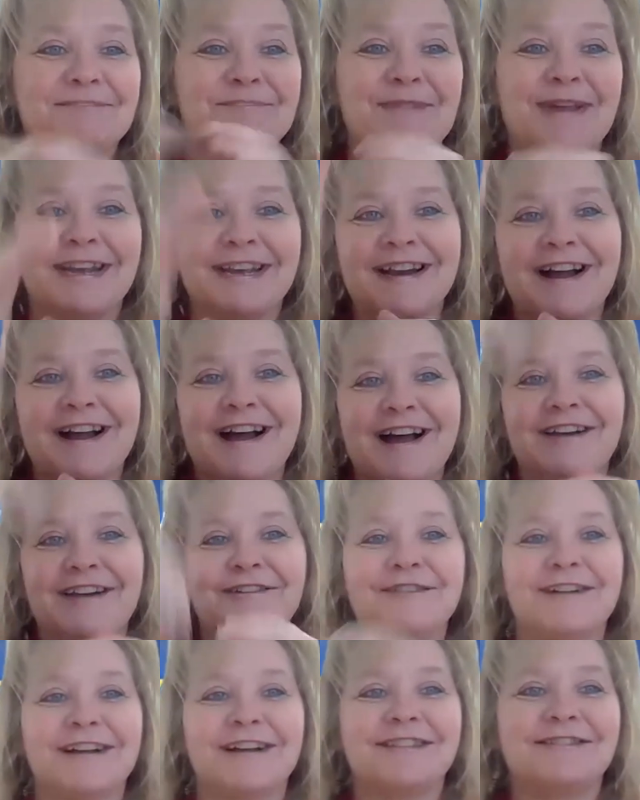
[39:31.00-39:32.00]
make it right.
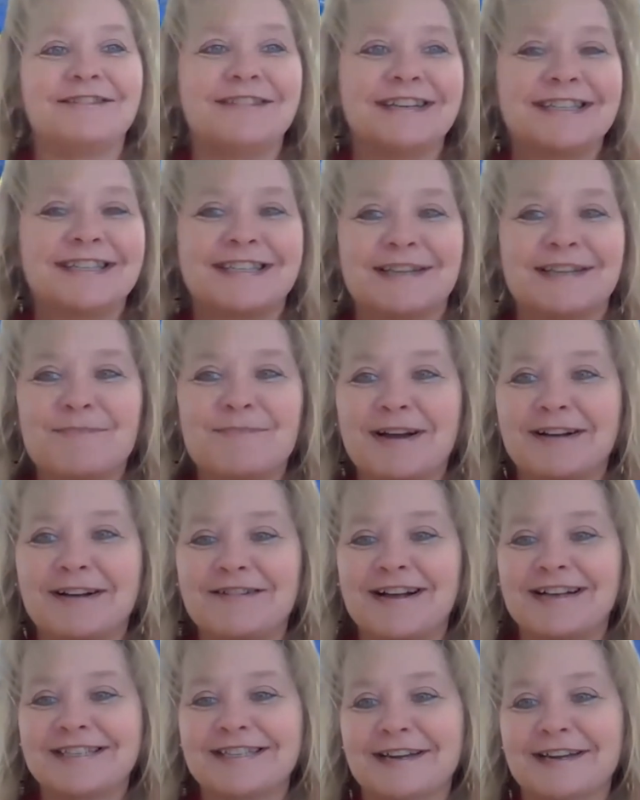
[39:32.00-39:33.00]
higher on the list than my
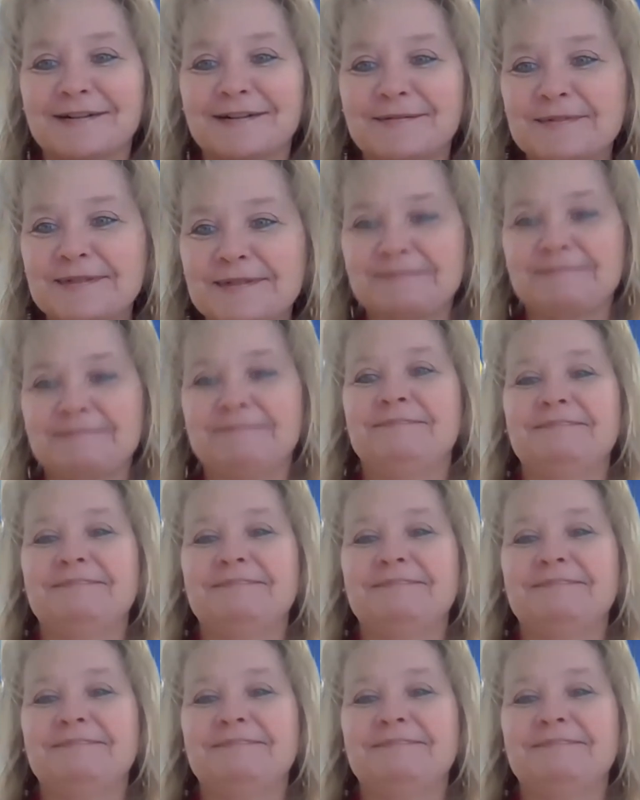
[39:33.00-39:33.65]
glass items.